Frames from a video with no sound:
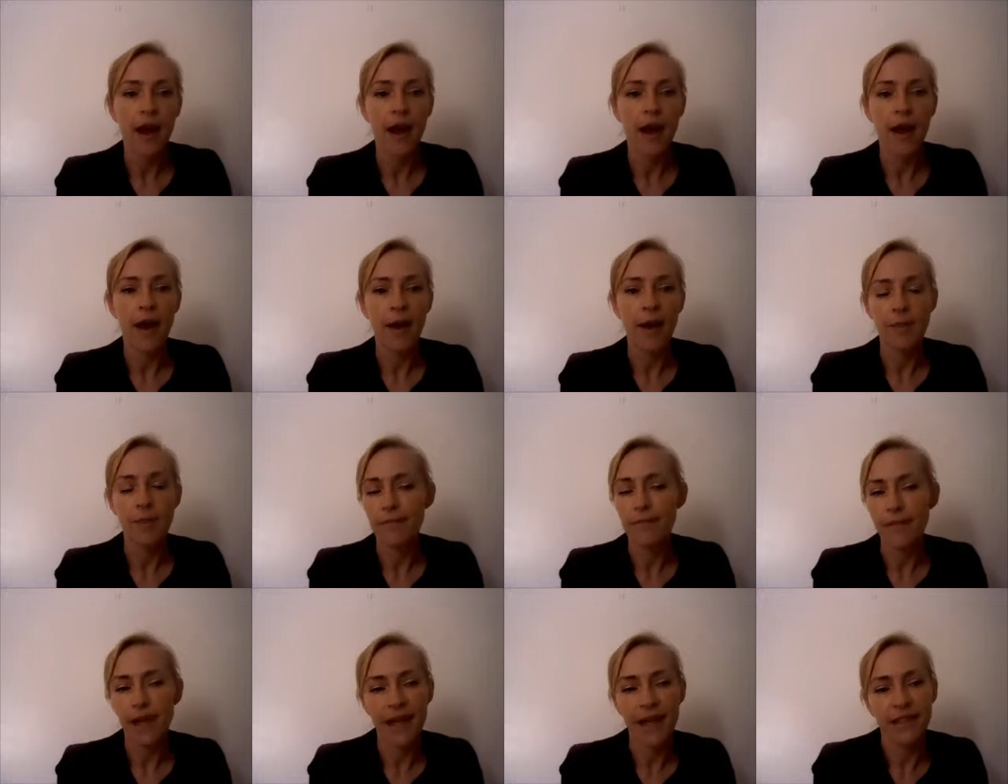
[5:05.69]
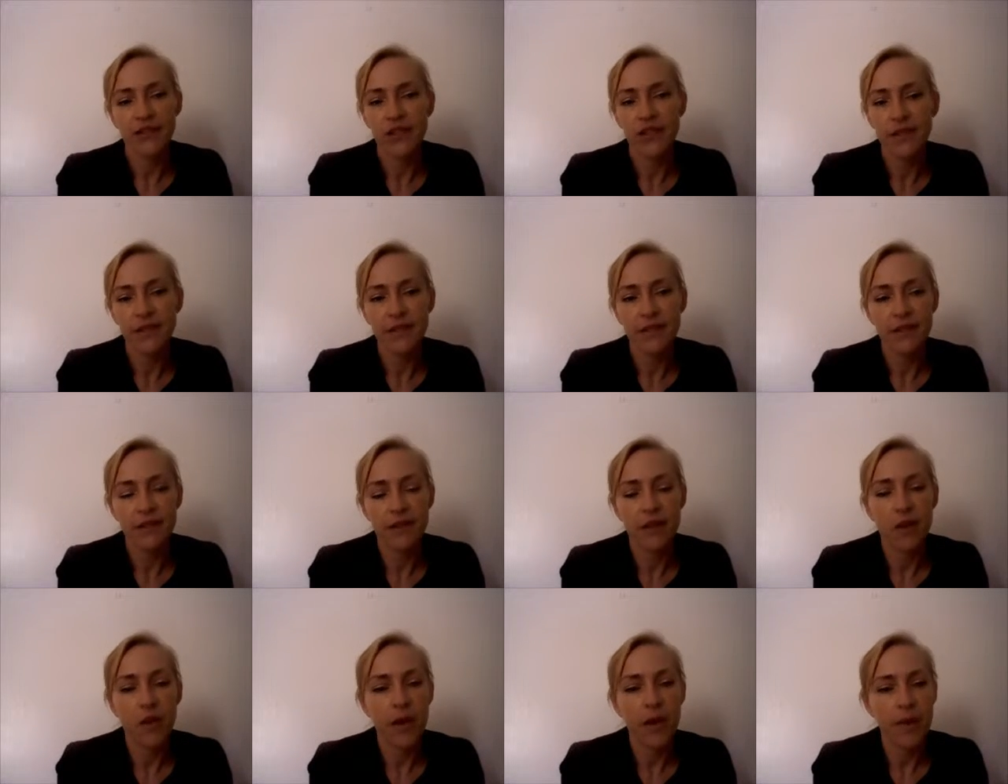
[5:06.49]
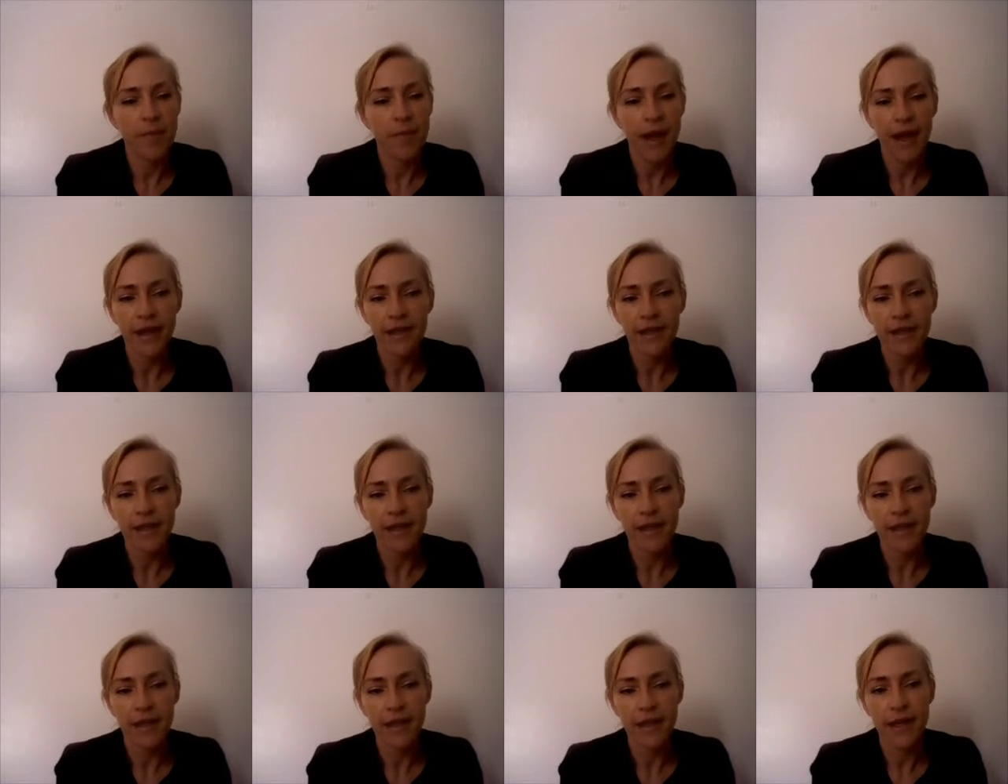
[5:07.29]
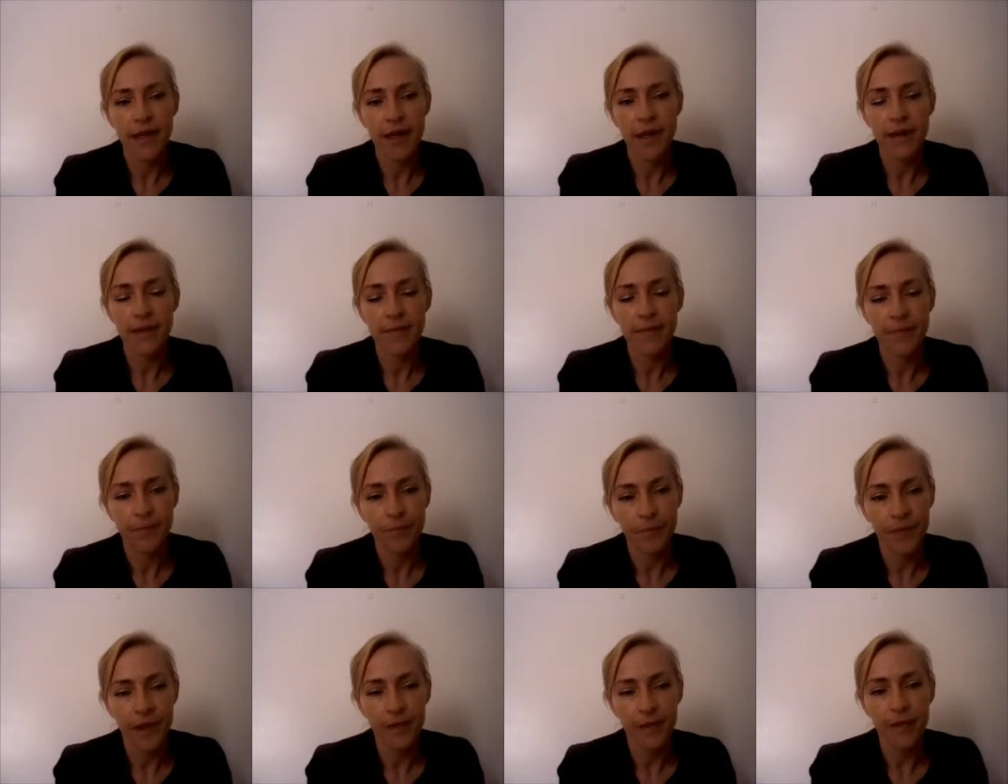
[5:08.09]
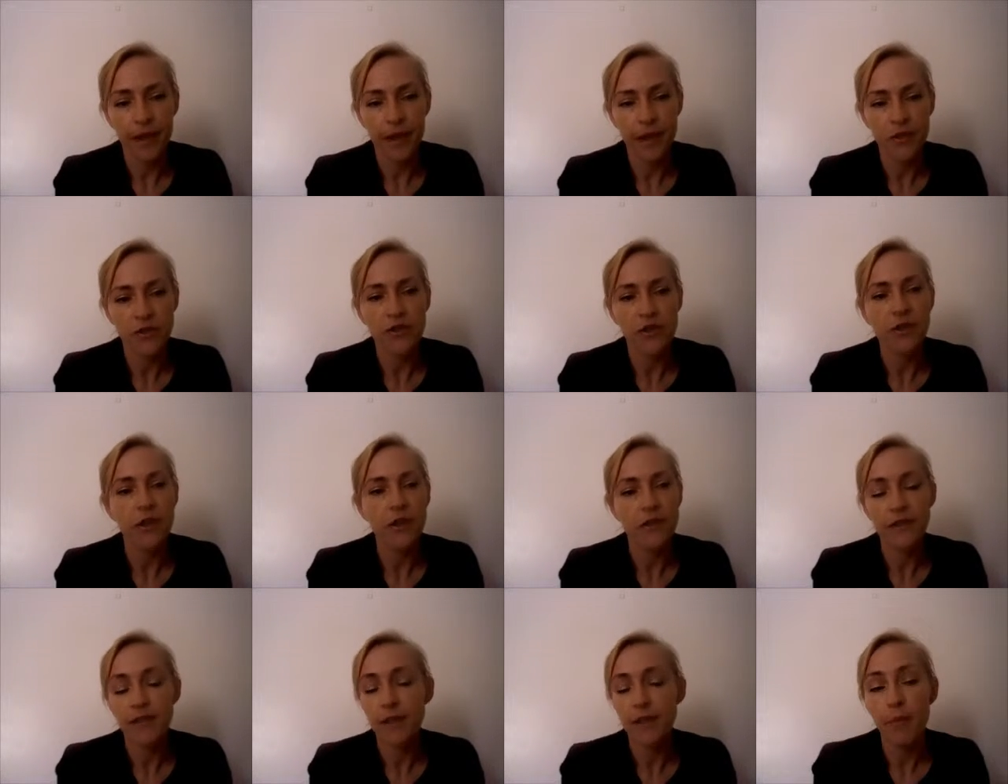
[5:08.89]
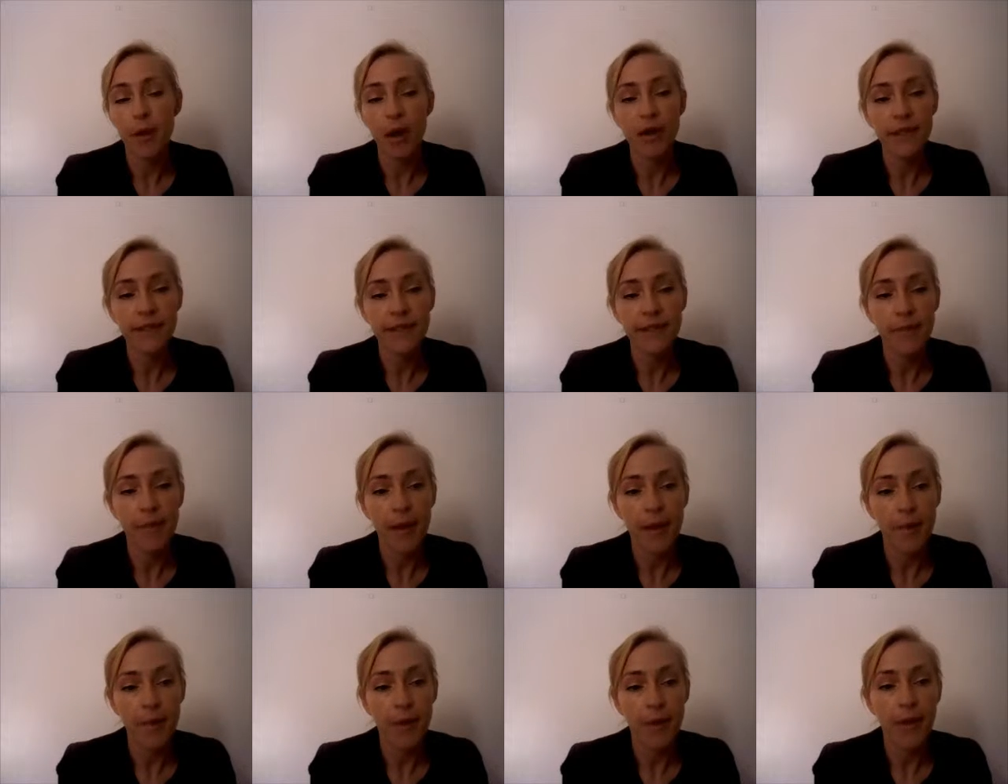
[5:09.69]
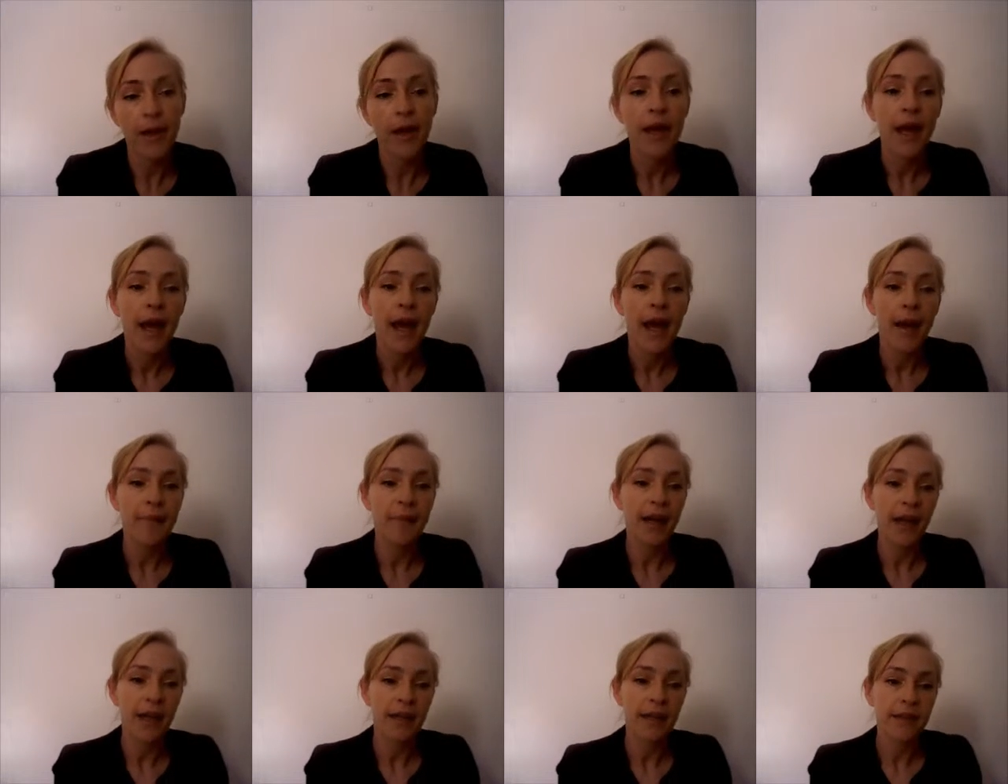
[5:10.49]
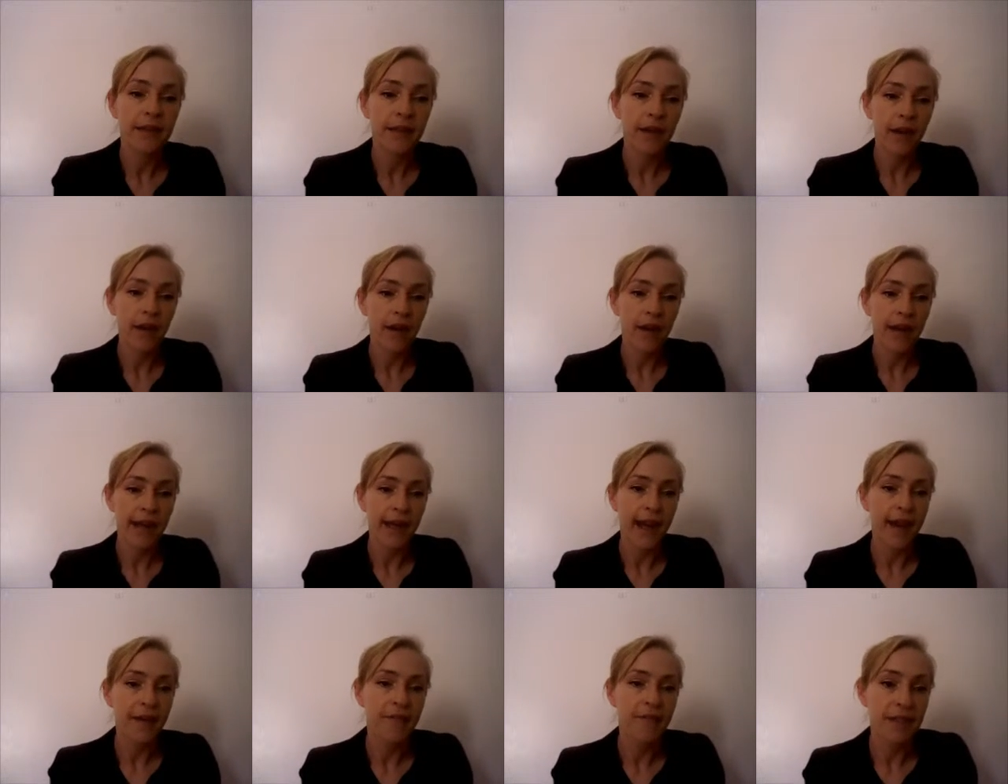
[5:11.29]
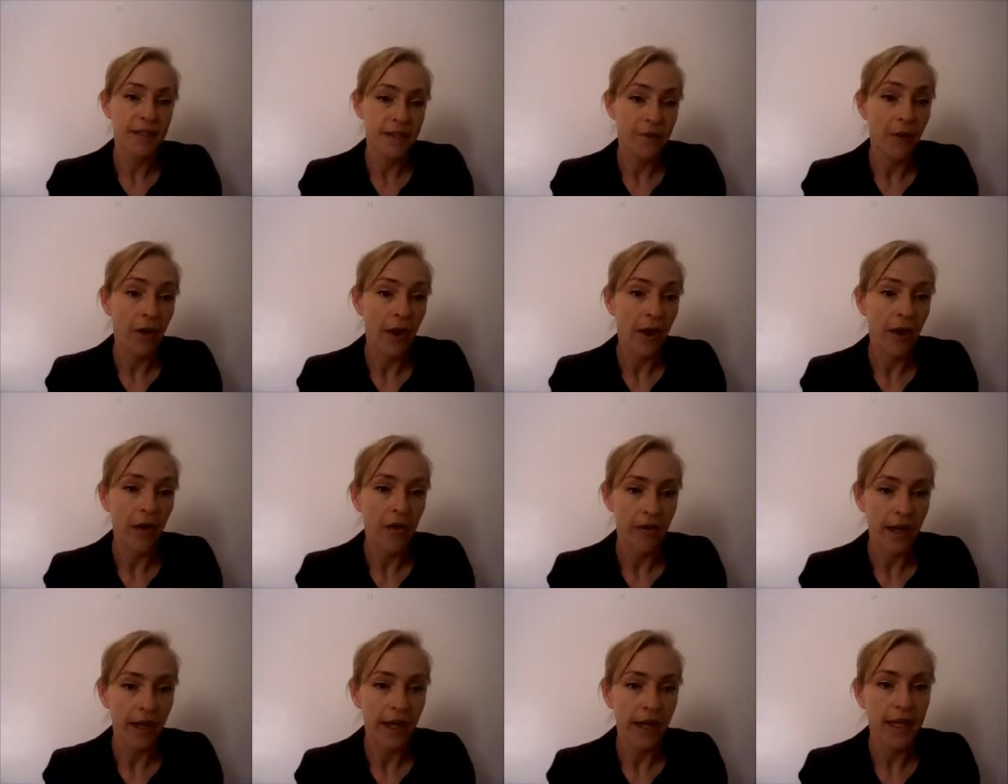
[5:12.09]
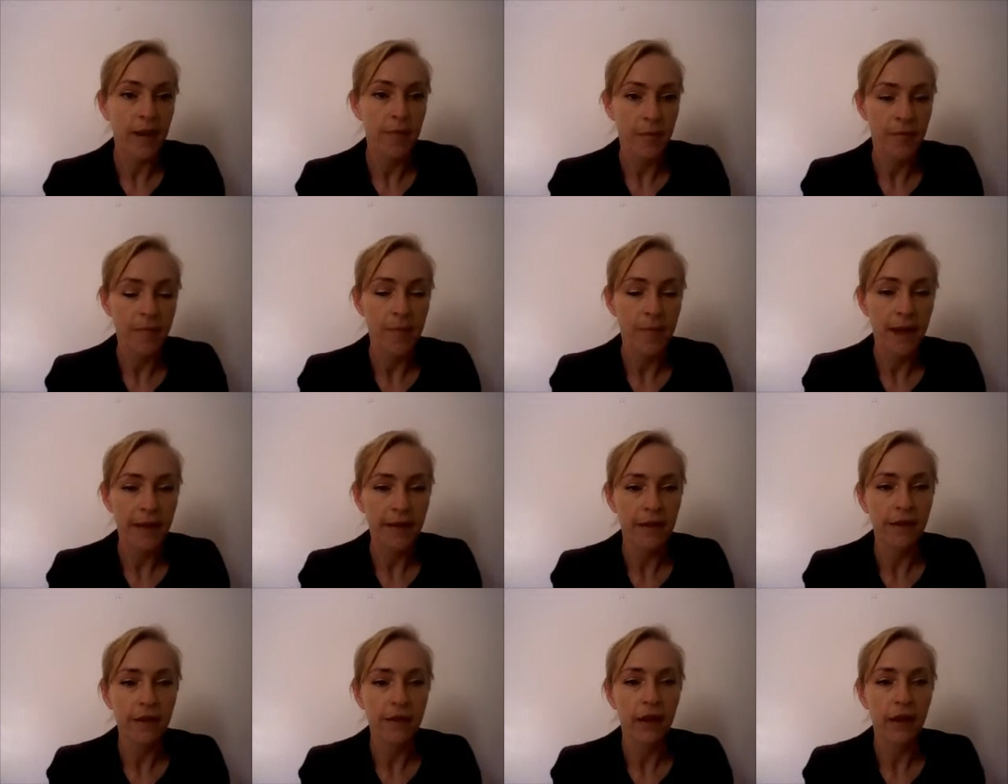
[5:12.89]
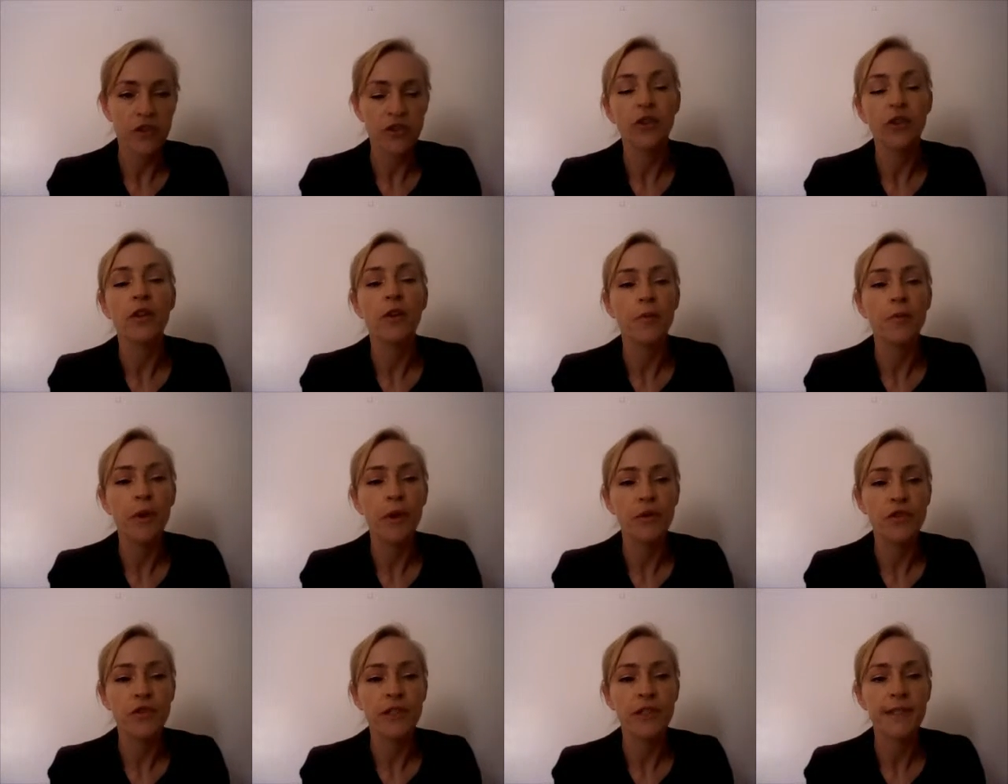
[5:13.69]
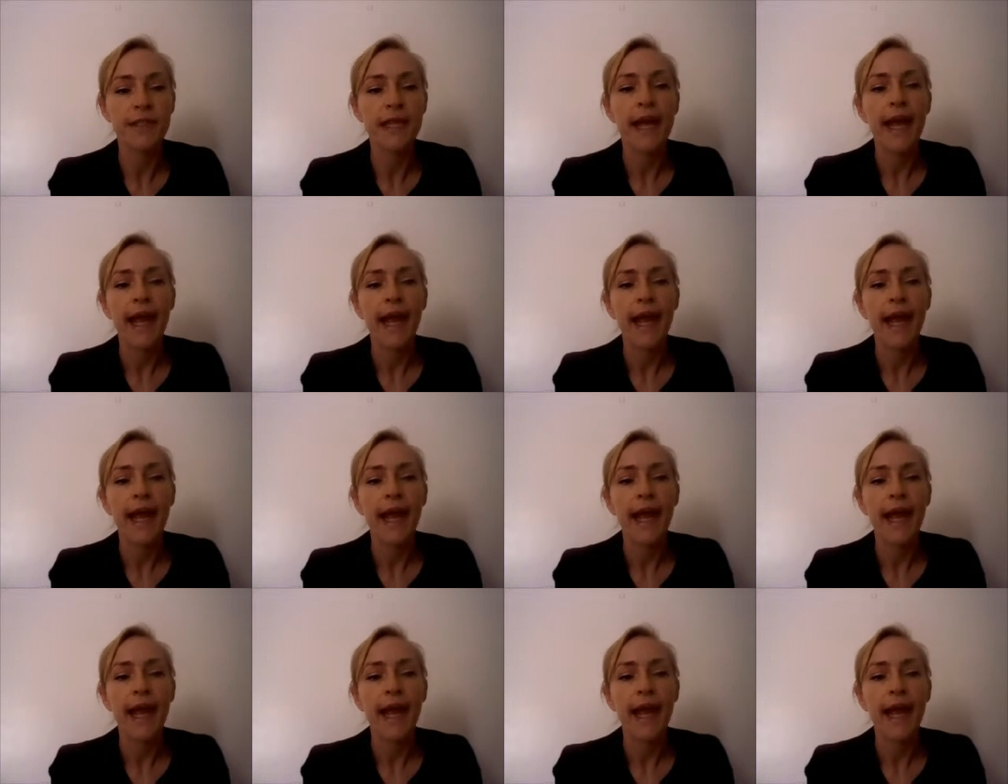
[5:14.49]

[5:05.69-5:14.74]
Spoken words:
And just going back to the financial literacy policy paper, I mean, I have this file that I keep of methodological approaches,